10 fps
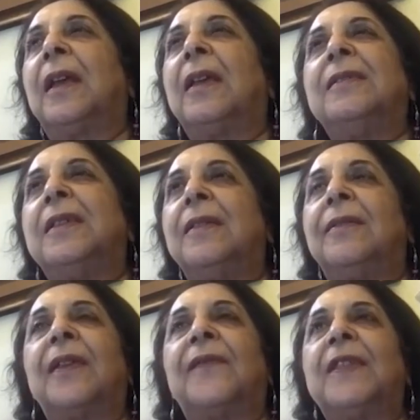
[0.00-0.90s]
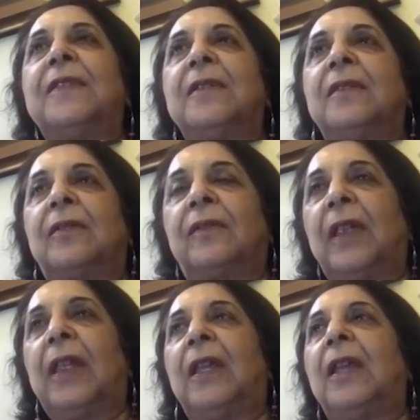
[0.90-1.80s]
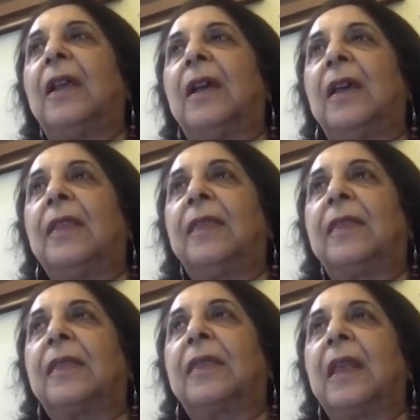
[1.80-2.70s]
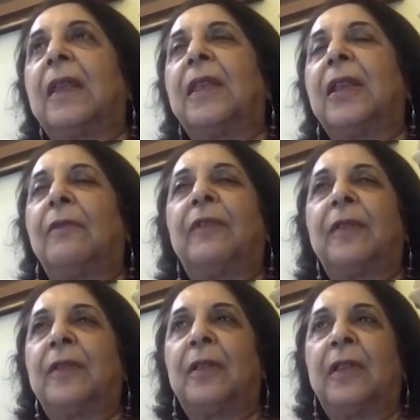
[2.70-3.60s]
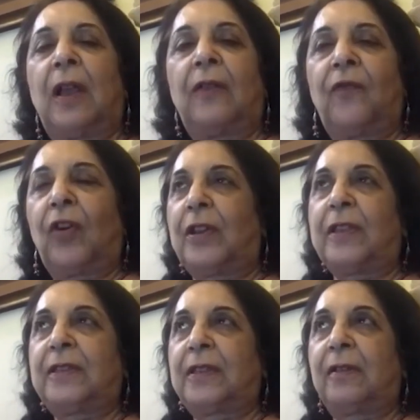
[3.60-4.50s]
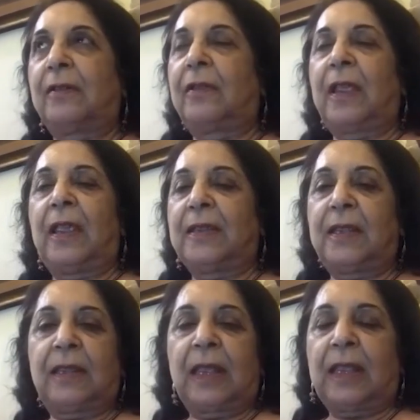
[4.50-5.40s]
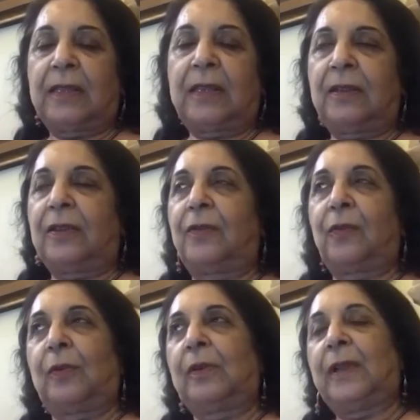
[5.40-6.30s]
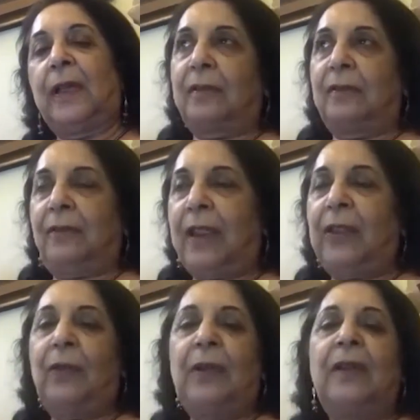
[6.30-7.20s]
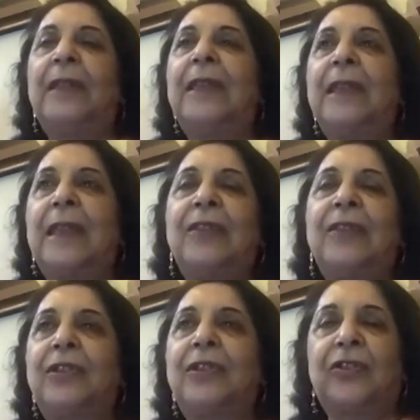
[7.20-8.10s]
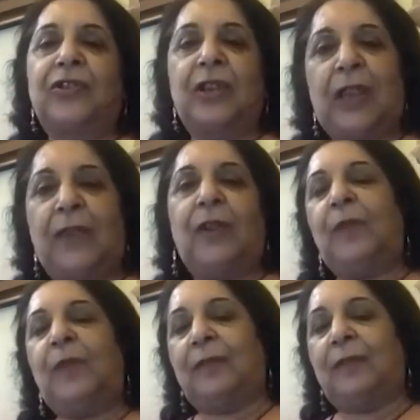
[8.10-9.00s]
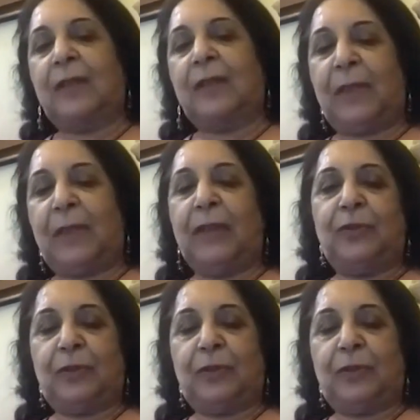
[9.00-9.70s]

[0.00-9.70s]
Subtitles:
1973, I think I was a young volunteer, 18, 19 year old. I was regularly in touch. Every visit I made